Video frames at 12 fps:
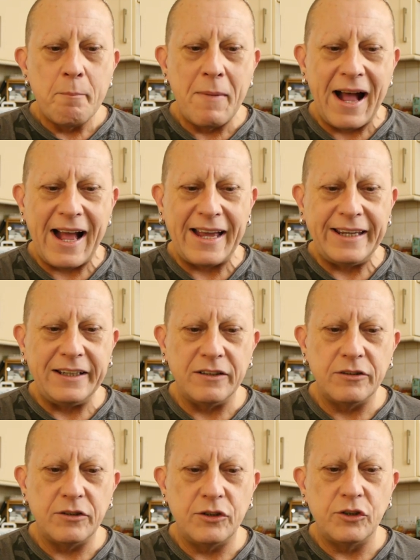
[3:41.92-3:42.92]
my
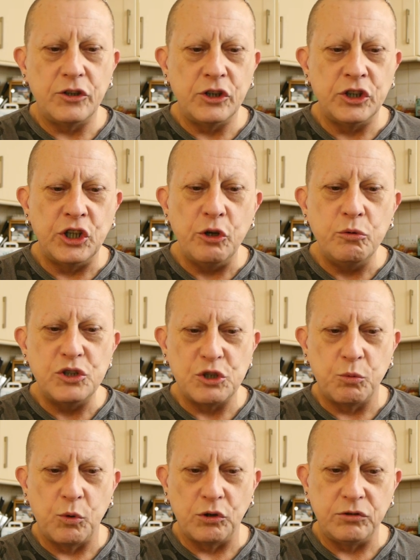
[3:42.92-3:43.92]

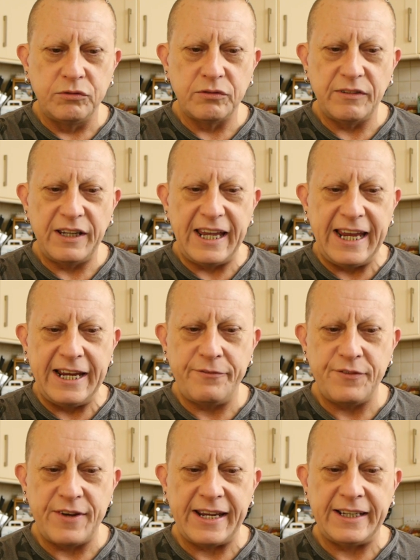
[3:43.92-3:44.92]
usual
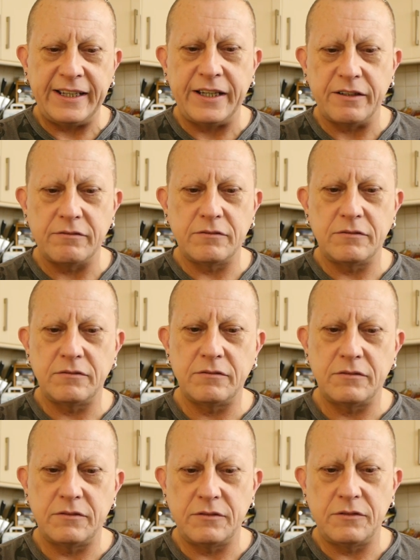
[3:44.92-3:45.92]
evening
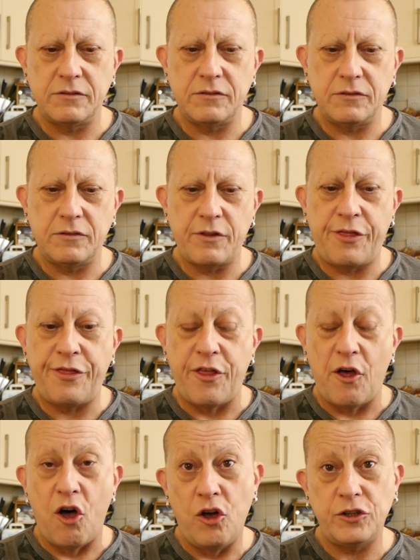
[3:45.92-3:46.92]

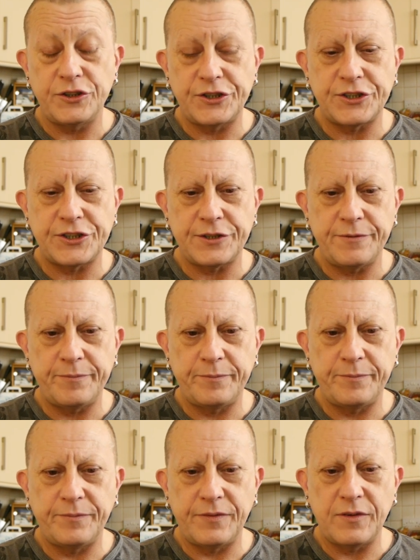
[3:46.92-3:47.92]
thoughts
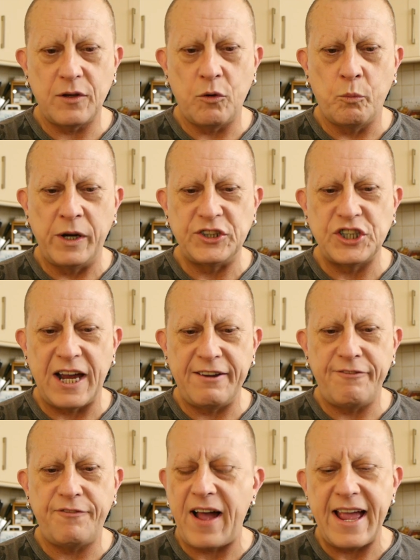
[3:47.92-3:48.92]
which I
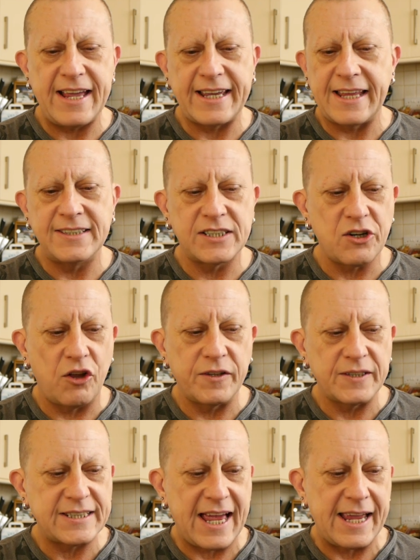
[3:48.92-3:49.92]
fight against all
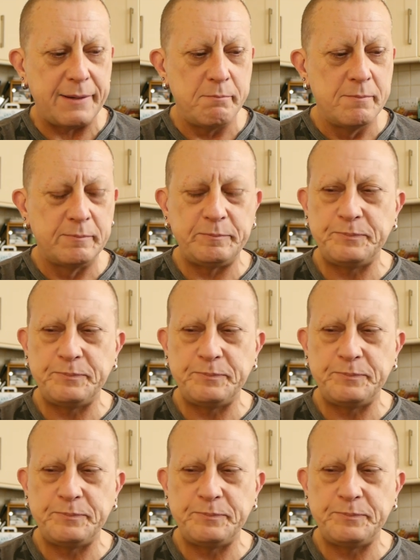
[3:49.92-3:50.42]
the time,